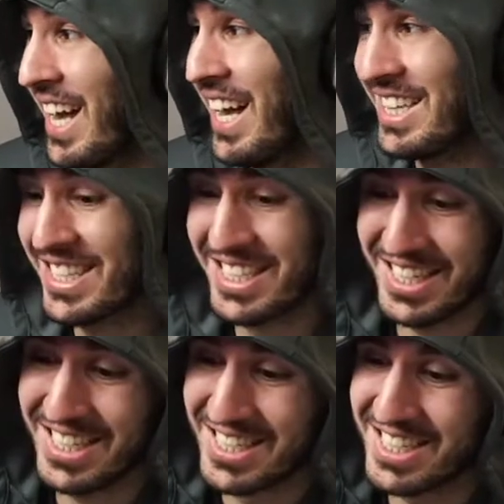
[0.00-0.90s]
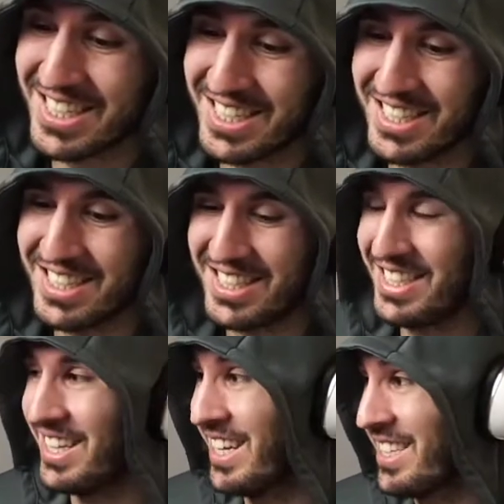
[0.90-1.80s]
Alizé is sucking
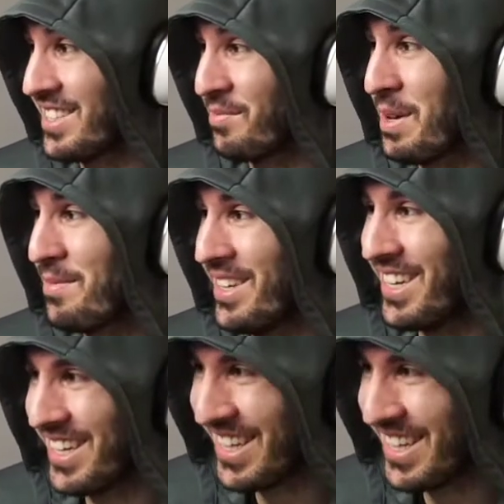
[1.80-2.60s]
dicks, maybe?